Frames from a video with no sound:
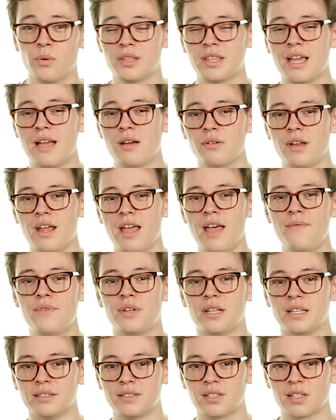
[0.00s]
without
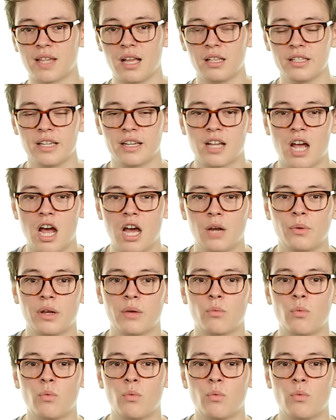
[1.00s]
evidence, Kellyanne Conway